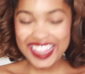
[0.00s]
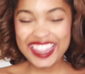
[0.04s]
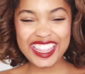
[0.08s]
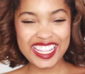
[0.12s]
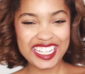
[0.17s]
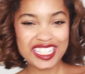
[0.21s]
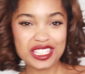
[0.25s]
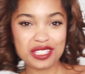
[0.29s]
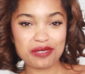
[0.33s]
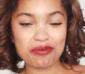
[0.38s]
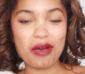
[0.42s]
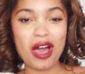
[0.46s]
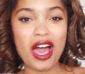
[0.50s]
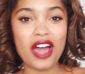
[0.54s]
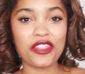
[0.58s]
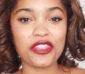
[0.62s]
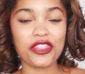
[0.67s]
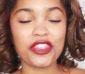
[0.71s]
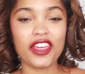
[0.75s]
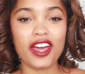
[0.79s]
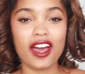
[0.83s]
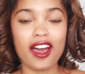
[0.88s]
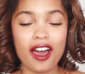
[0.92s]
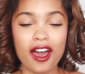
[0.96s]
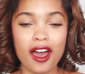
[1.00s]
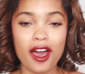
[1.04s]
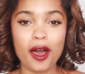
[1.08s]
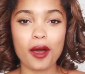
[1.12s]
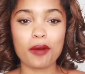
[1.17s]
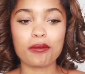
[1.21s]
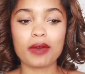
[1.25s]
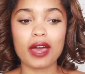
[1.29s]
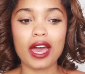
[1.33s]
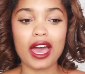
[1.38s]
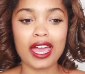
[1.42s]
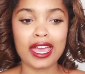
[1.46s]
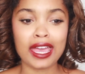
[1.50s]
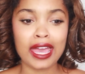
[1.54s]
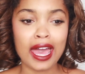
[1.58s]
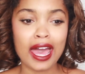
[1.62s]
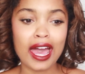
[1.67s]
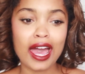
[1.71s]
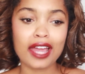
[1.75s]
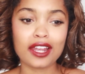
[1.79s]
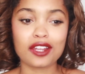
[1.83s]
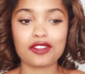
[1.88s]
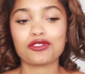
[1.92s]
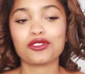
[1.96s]
this month, I
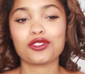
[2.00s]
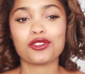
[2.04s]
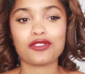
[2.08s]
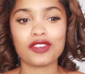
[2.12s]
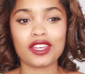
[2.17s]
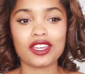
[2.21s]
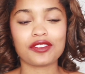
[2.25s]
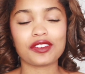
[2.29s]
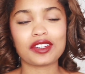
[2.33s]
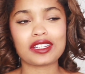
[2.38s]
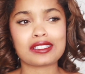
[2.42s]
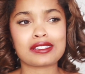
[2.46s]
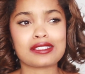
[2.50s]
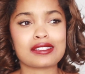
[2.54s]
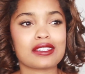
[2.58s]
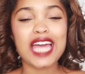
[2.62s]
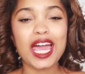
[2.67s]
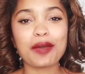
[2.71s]
had a few favorites.